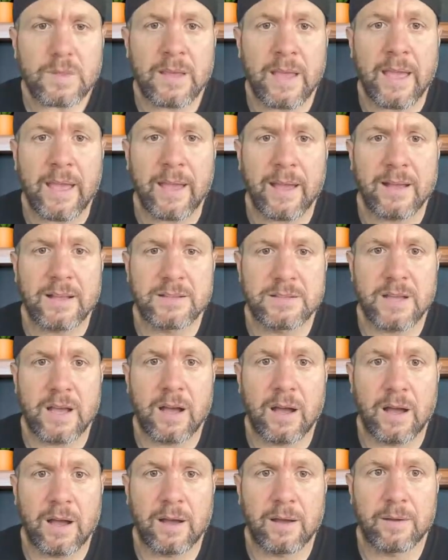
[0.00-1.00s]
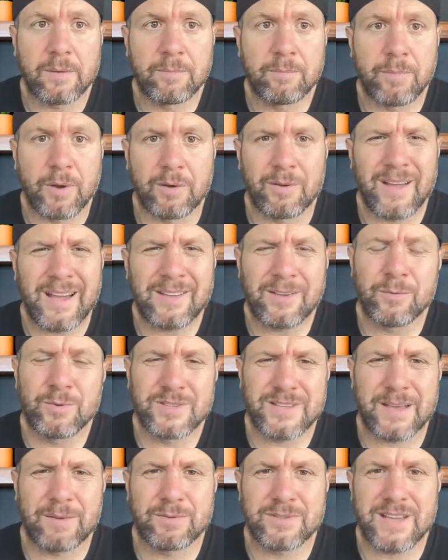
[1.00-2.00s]
And but it
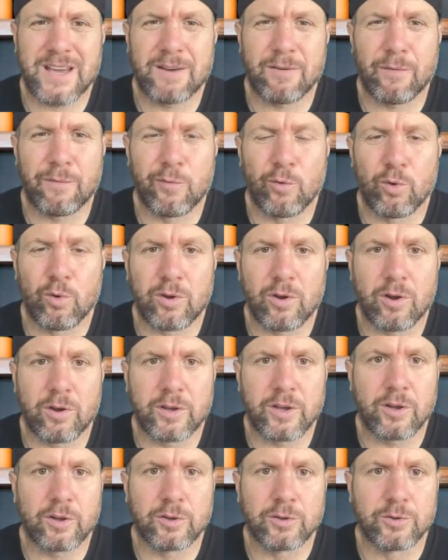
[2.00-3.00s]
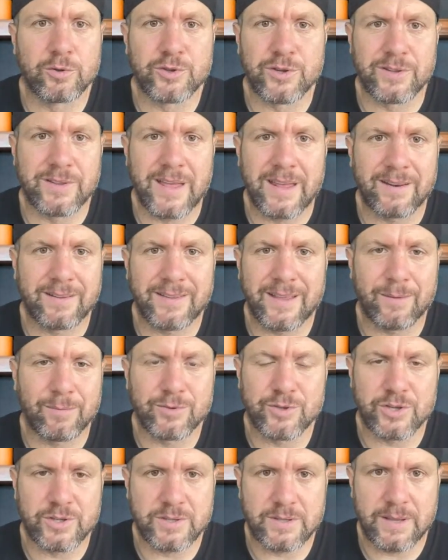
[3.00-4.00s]
was kind of a foregone conclusion that they
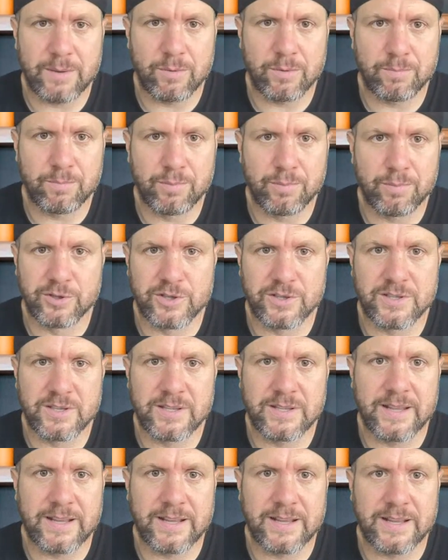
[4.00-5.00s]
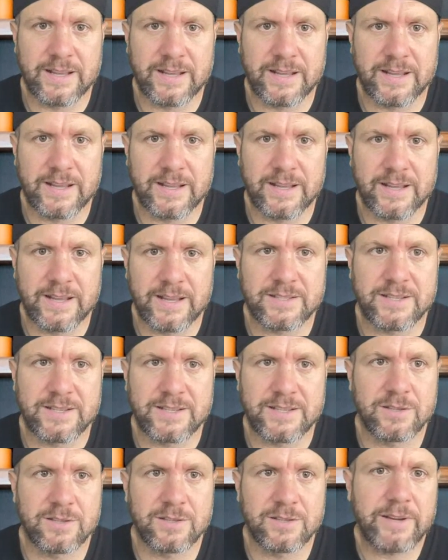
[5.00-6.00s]
would push it to the next season. There's
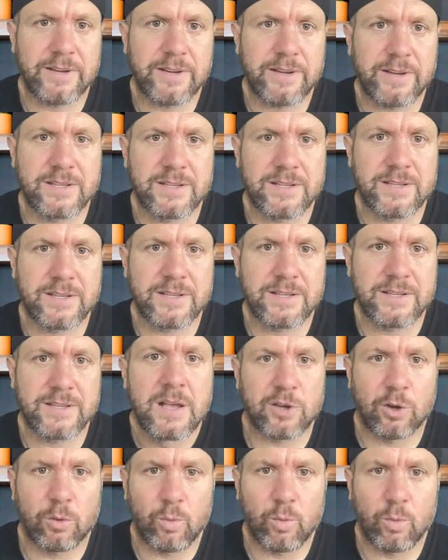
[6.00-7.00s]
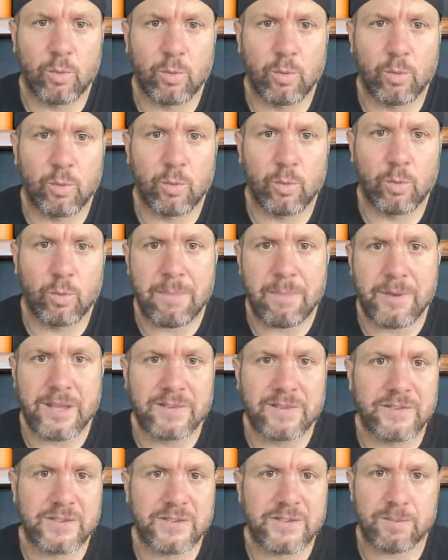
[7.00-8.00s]
a lot of reasons to do that, so it wasn't all
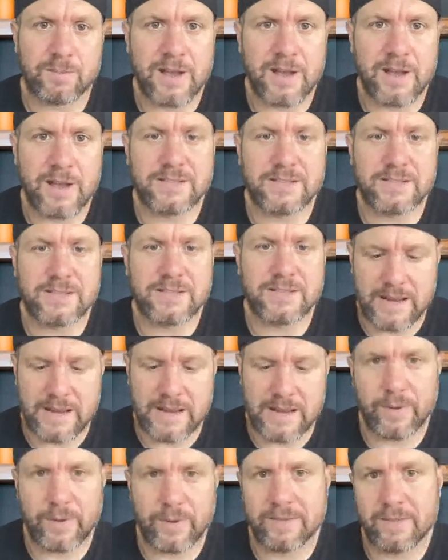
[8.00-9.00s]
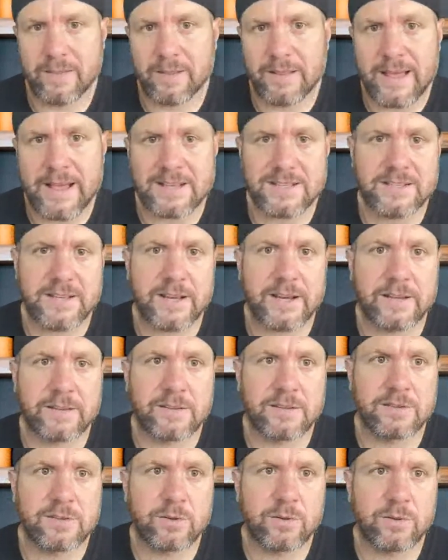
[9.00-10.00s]
that big of a surprise. They did not wait to the last
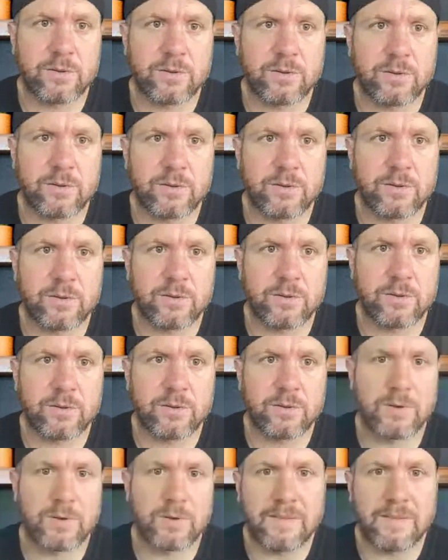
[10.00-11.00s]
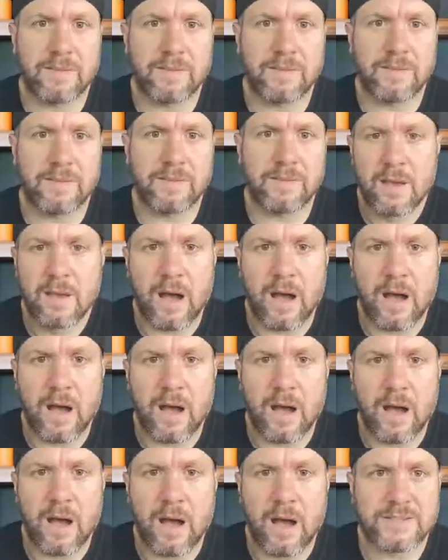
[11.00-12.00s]
second to do it. They did it midday
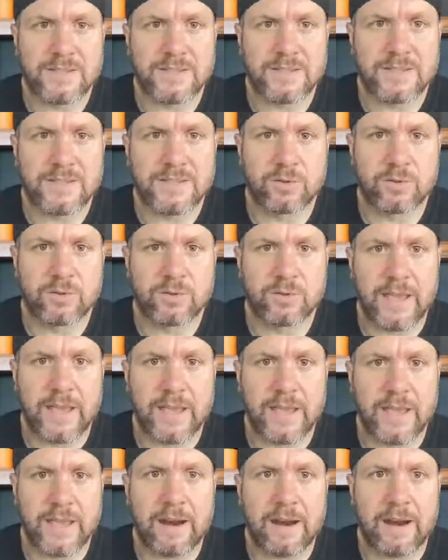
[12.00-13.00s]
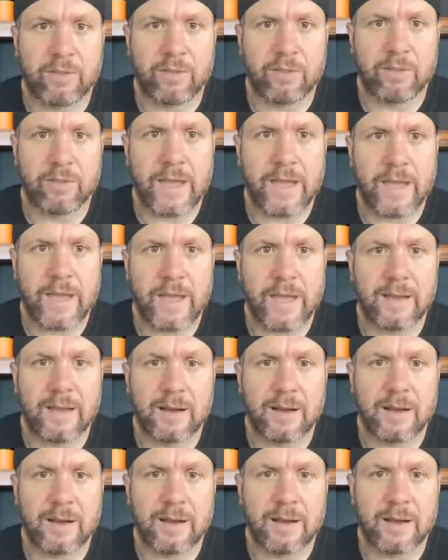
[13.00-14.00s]
on Wednesday to sort of get it out of the way,
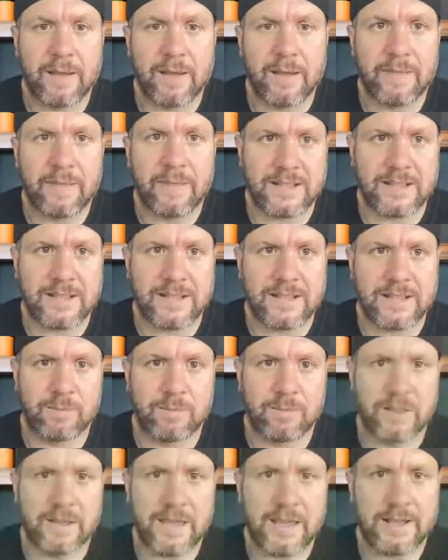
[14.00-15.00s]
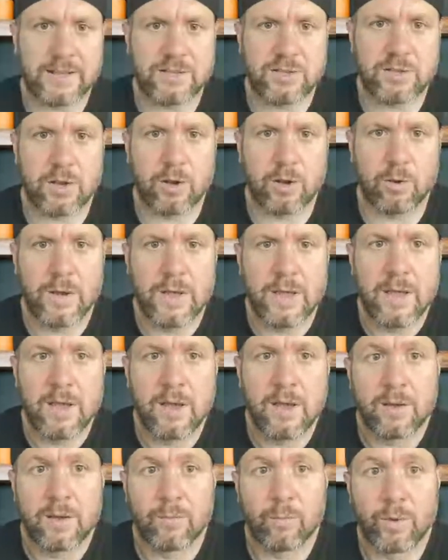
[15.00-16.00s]
and that's going to be the case. So
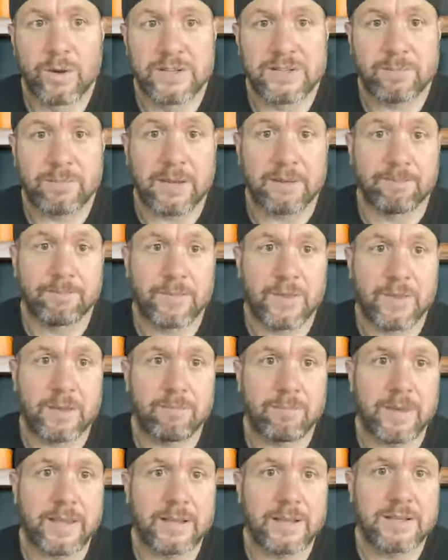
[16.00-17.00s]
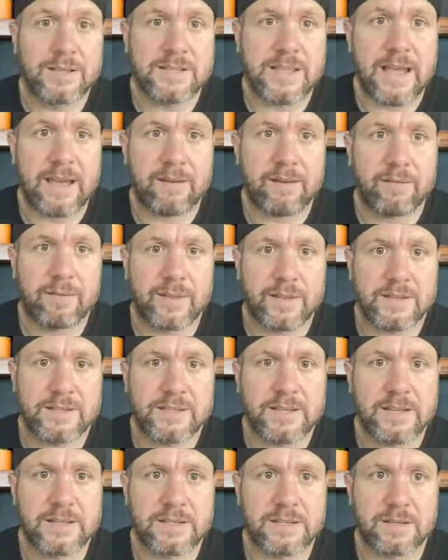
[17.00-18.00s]
what does it mean? It means that
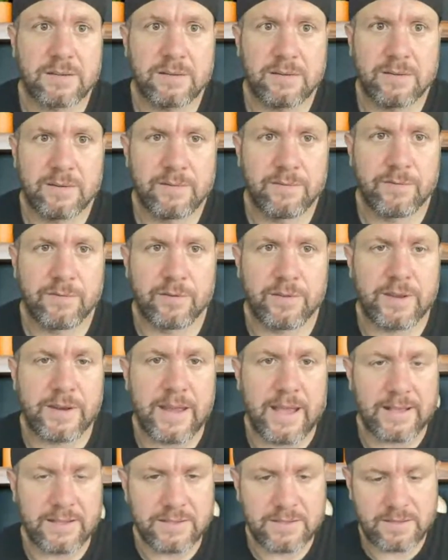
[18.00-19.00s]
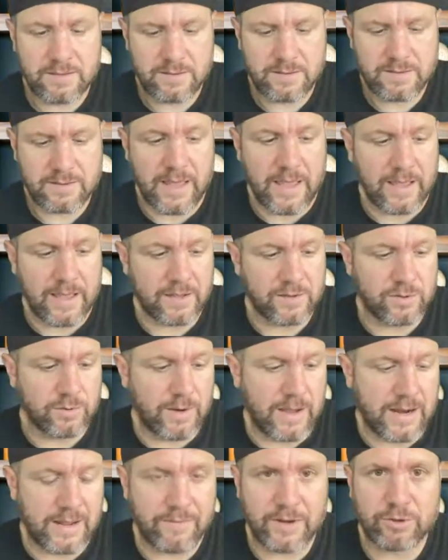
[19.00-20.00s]
this season for the Nets, they do
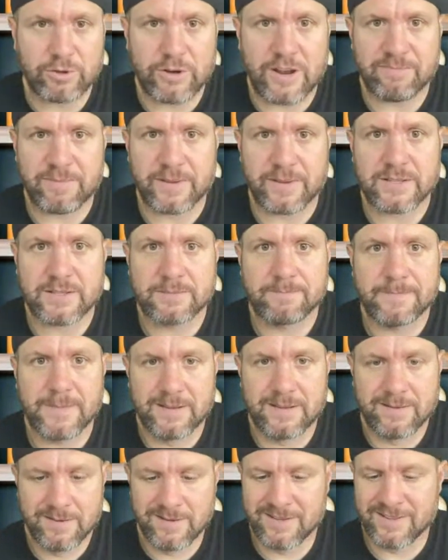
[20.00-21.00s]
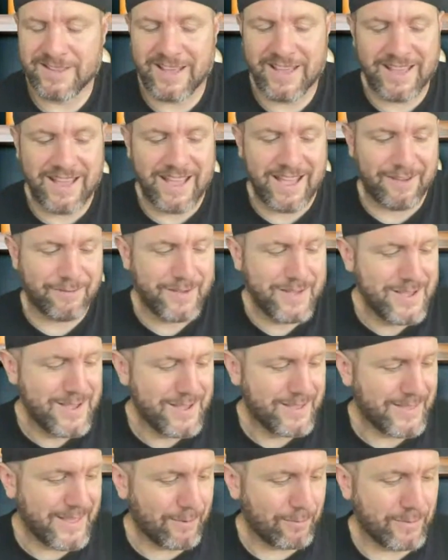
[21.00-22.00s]
not have any draft picks.
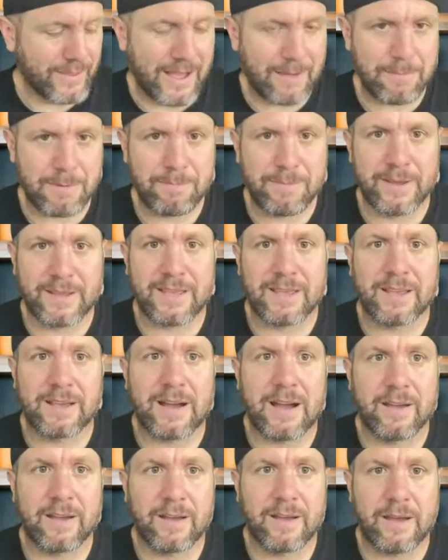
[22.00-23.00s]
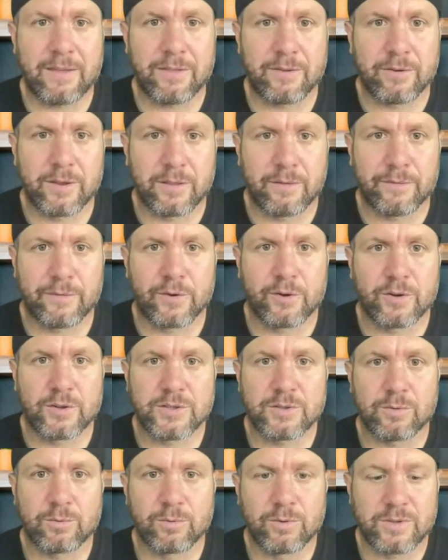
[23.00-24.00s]
They will not be picking either in the
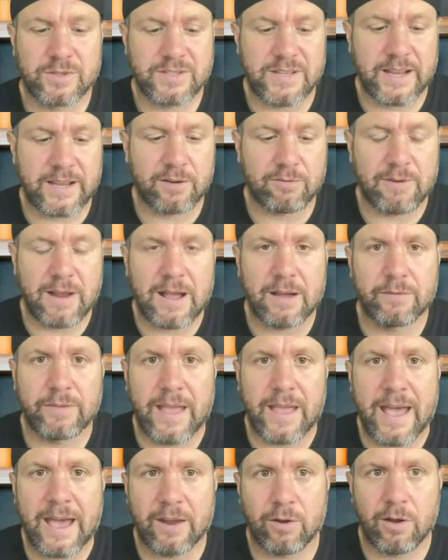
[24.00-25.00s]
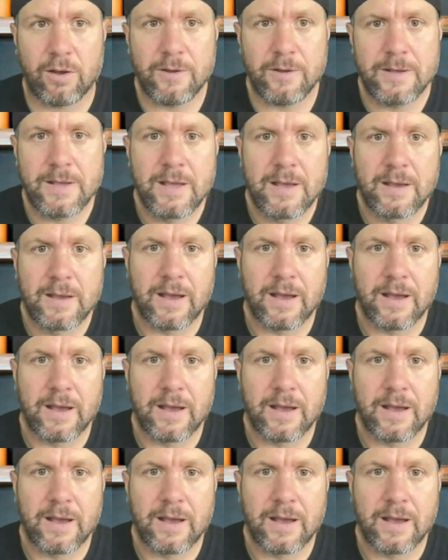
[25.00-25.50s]
first or second round at all.